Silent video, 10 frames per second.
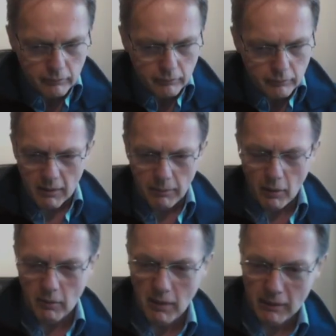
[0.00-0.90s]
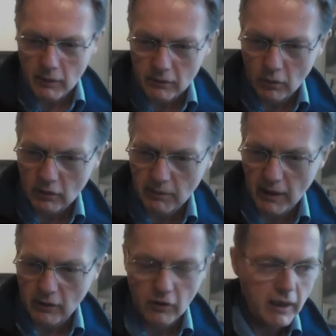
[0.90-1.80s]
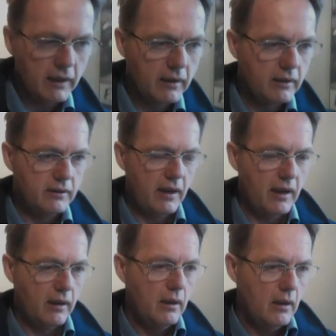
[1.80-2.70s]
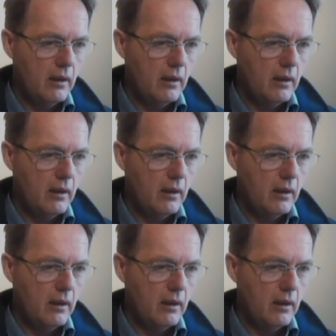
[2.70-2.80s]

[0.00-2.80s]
And the point we made when we talked about greed is that